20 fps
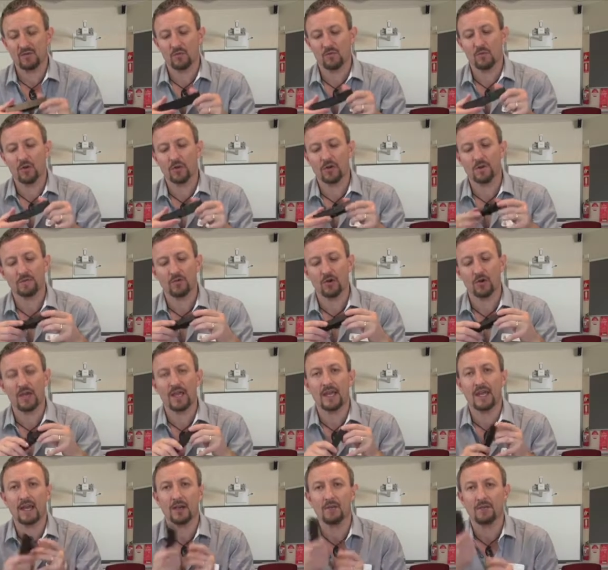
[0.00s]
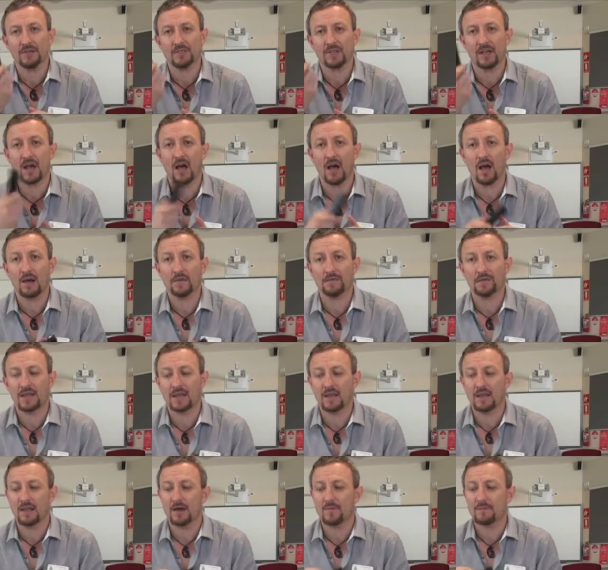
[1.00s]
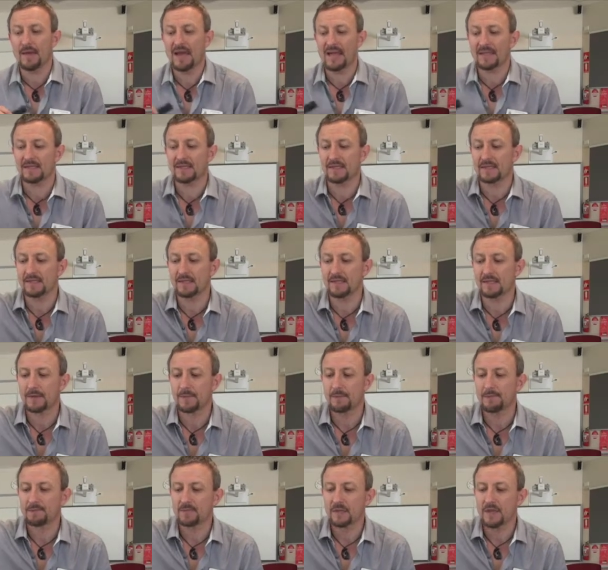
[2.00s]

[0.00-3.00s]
Well, what I've got here is half kilo masses.